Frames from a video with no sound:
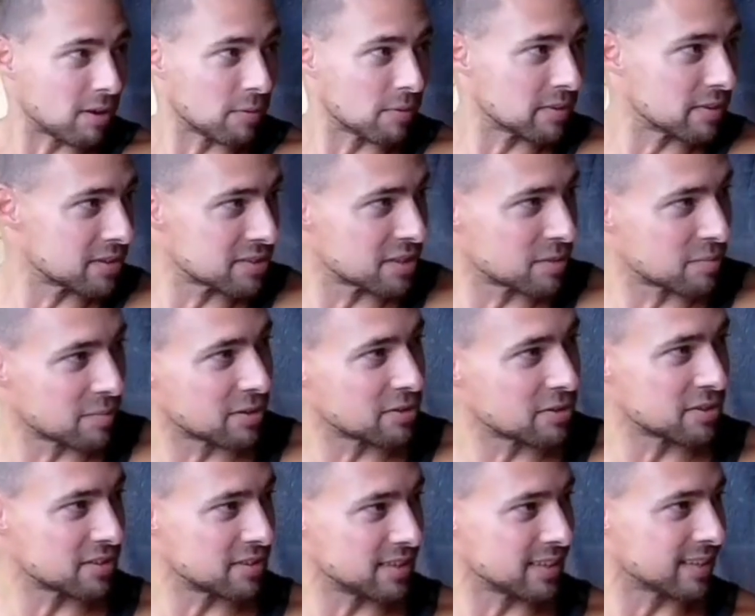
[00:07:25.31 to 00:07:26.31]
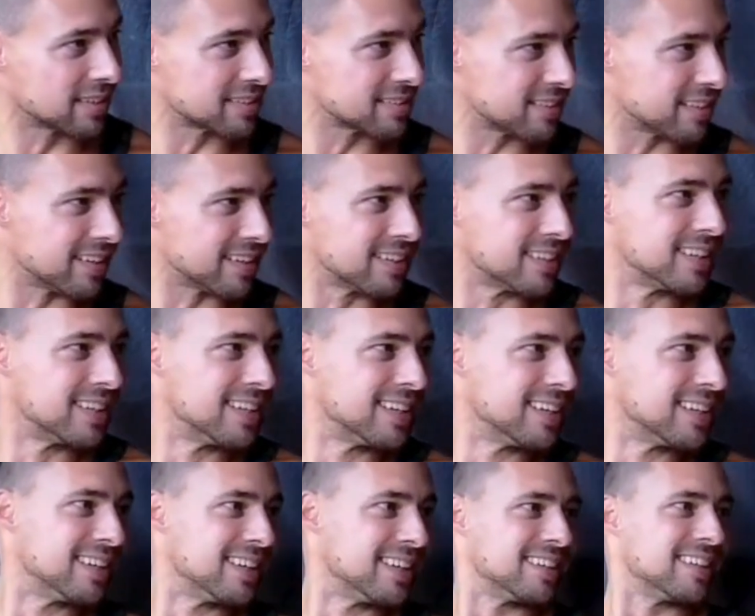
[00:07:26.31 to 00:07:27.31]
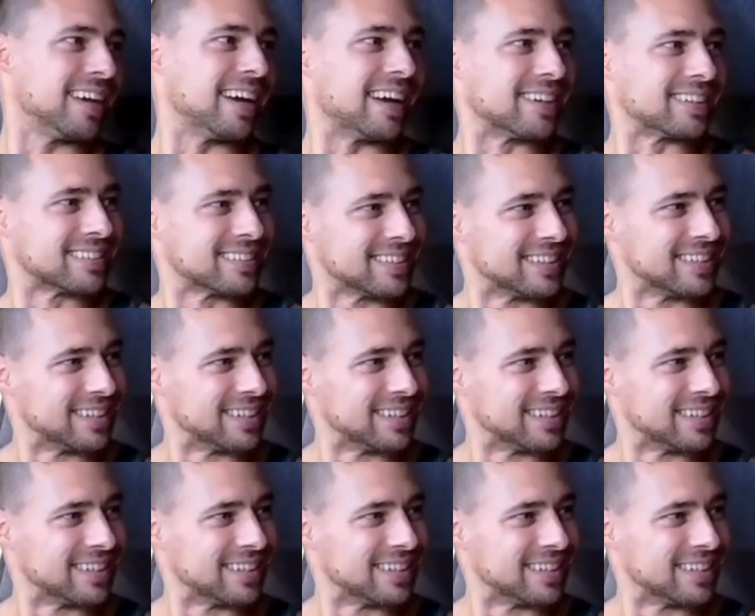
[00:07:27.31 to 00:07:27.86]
Oh, well, there's an emergency because, uh, yeah.